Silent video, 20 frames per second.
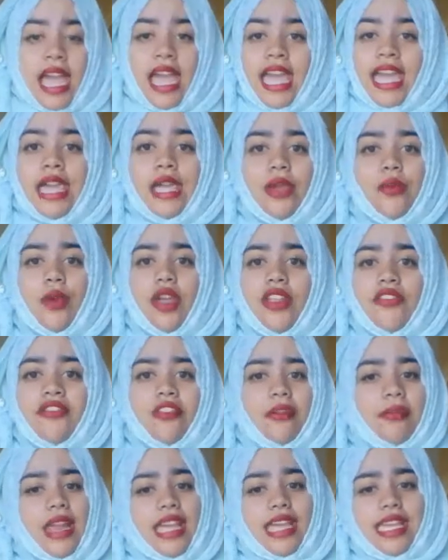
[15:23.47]
He went
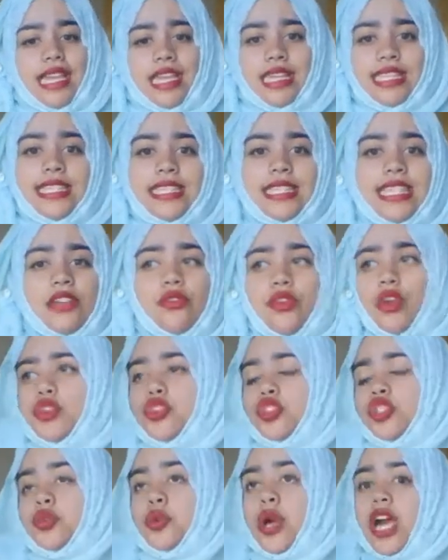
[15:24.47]
from like
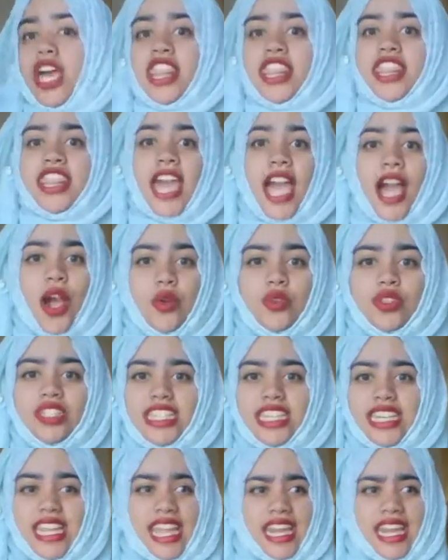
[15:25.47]
0 to 1,000